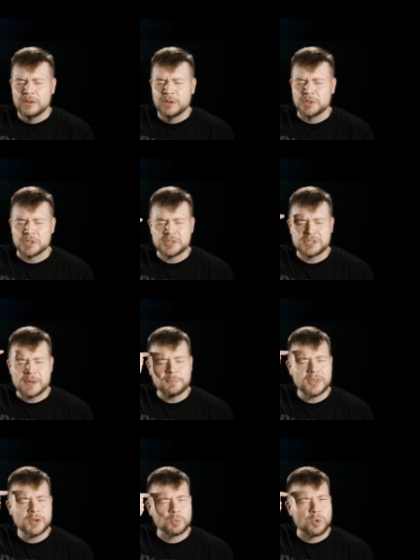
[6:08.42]
there's
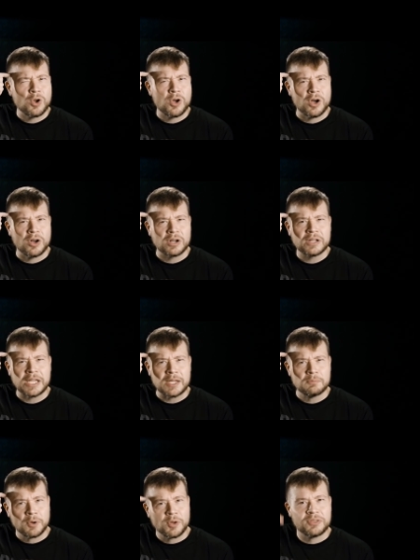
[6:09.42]
something wrong in
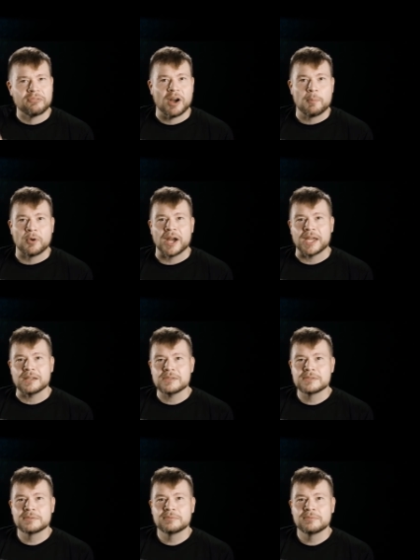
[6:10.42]
both of our
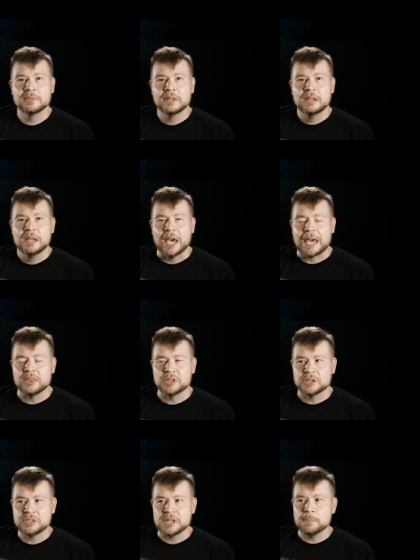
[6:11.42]
brains. And
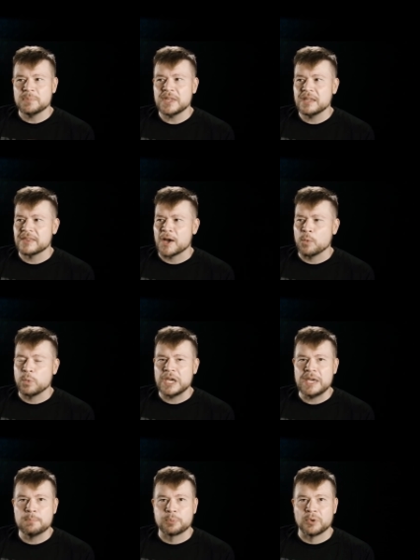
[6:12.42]
there's something that
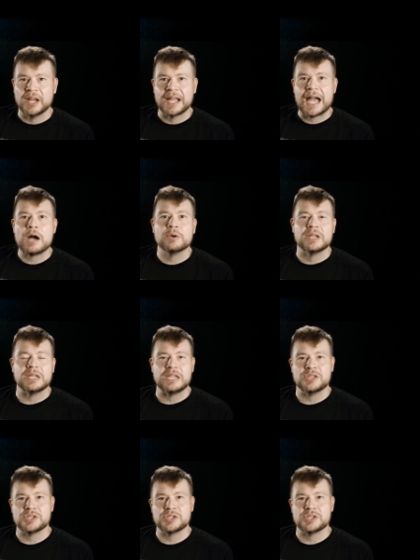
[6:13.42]
we bring out in each